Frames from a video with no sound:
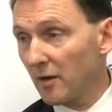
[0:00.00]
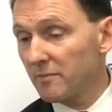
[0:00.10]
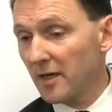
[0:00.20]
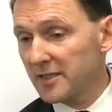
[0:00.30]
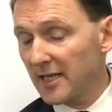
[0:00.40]
on
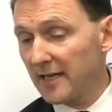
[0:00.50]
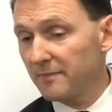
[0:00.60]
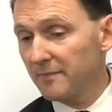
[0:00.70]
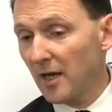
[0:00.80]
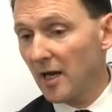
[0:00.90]
my
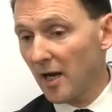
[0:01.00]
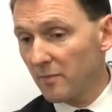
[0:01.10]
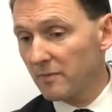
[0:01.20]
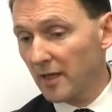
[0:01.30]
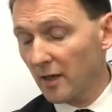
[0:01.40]
team, uh,
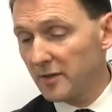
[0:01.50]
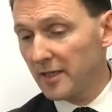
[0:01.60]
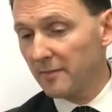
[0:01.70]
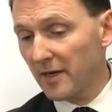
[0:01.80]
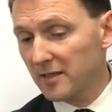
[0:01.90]
I'm
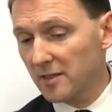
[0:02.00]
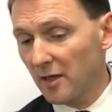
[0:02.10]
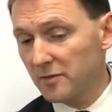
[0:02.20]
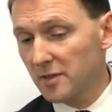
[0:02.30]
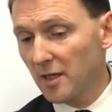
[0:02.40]
included amongst
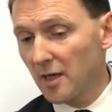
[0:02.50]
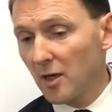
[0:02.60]
those,